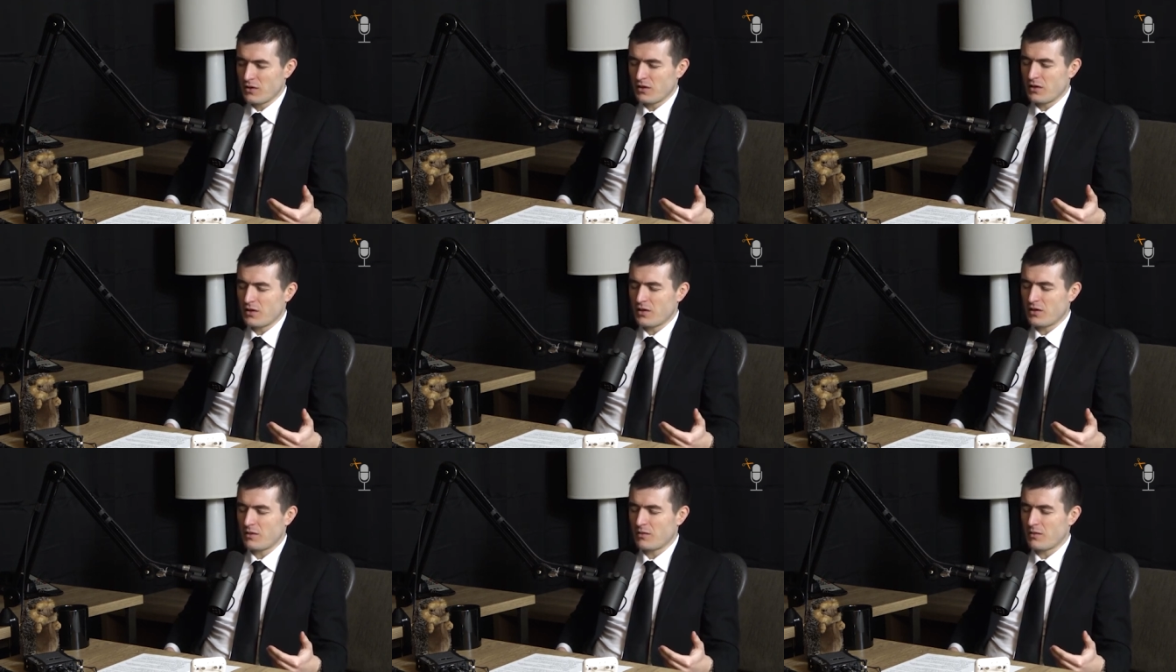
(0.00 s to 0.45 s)

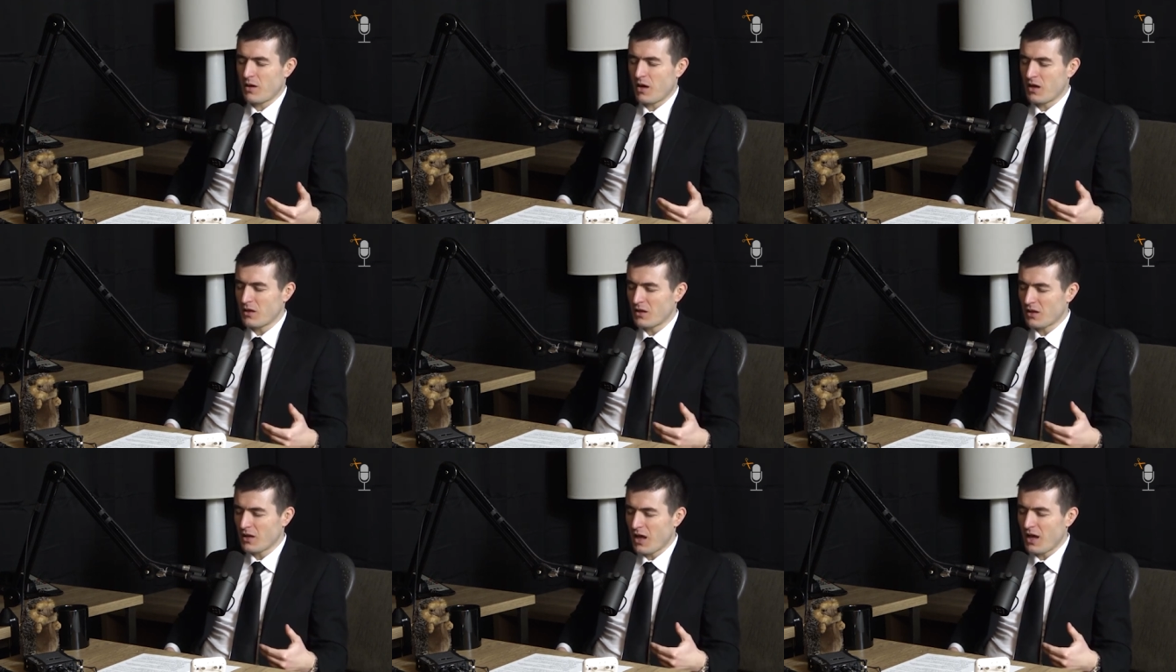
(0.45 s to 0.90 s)
uh,
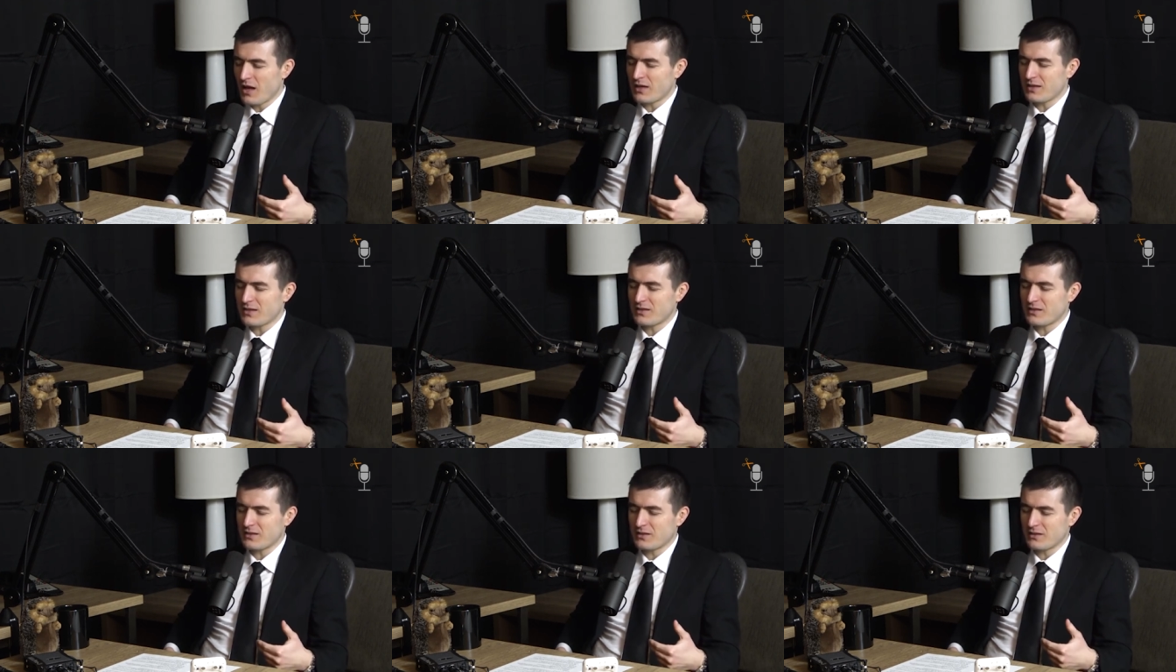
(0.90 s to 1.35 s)

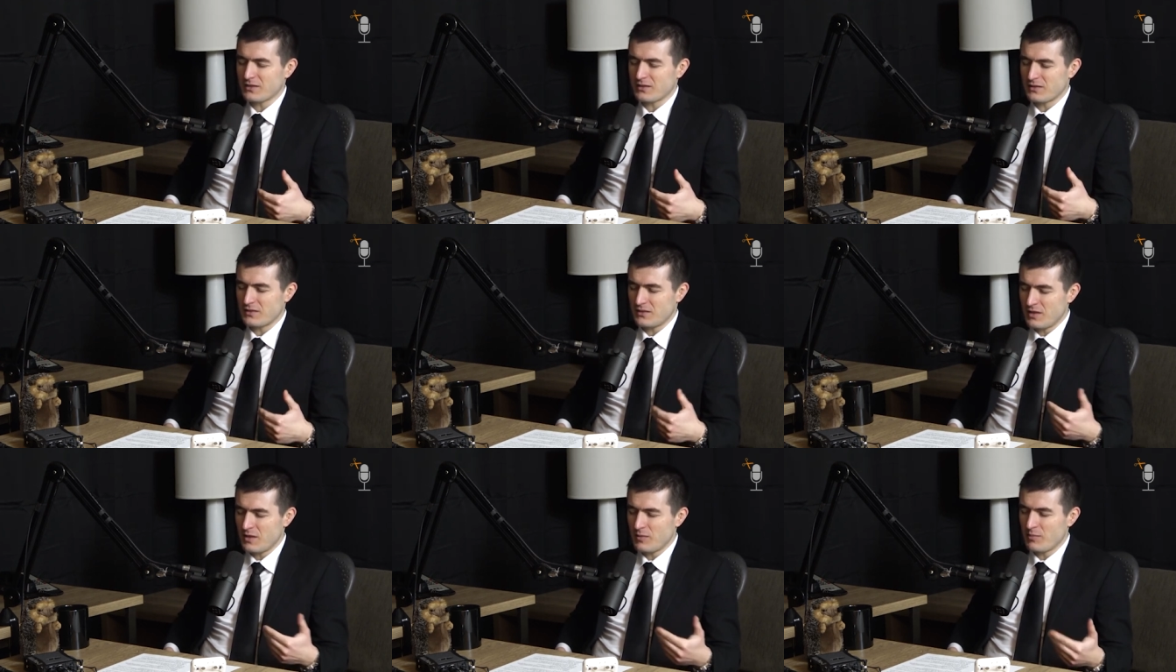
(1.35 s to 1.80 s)
unlock
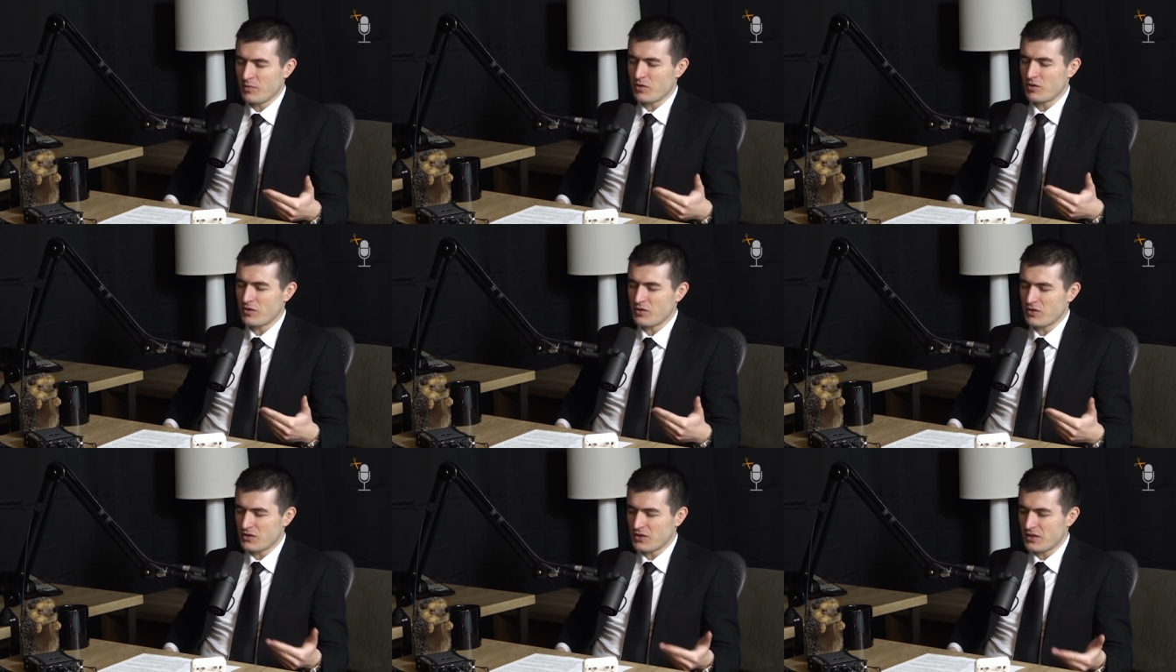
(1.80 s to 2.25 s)
deeper
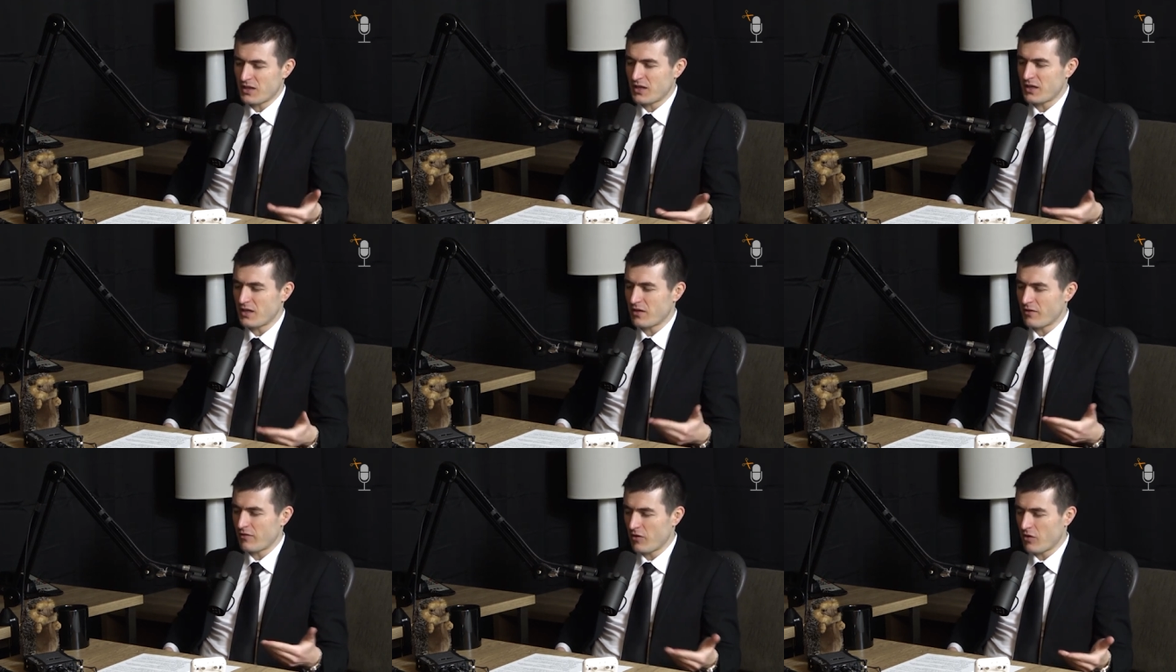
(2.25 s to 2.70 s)

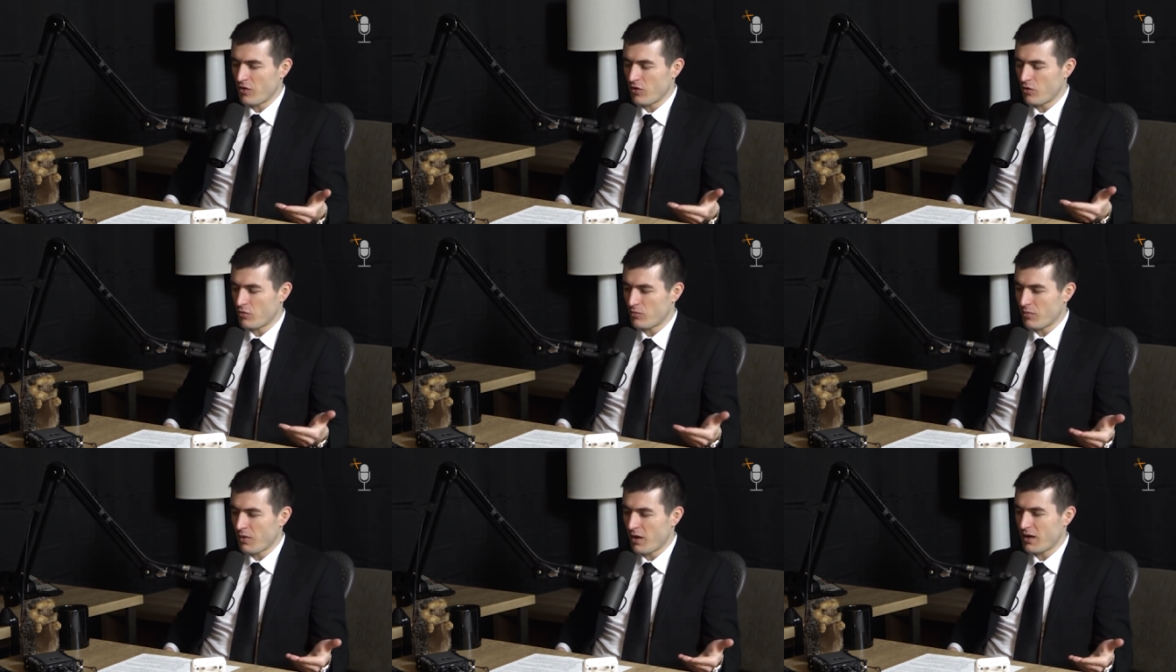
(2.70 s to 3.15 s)
understanding of our
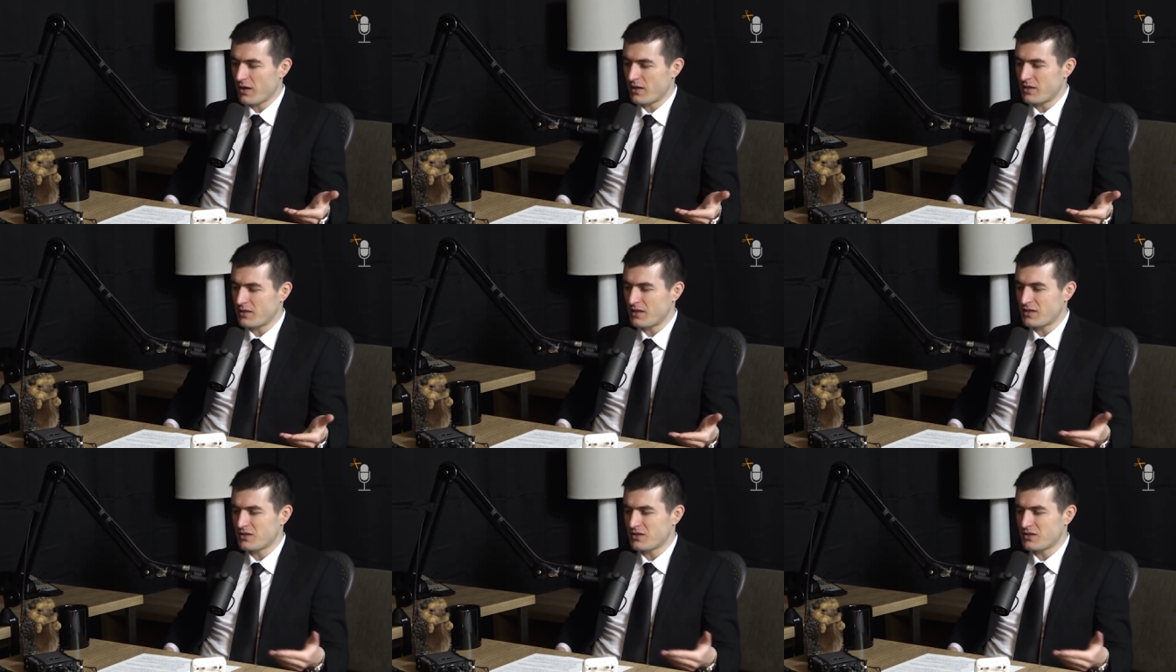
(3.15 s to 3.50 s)
own mind.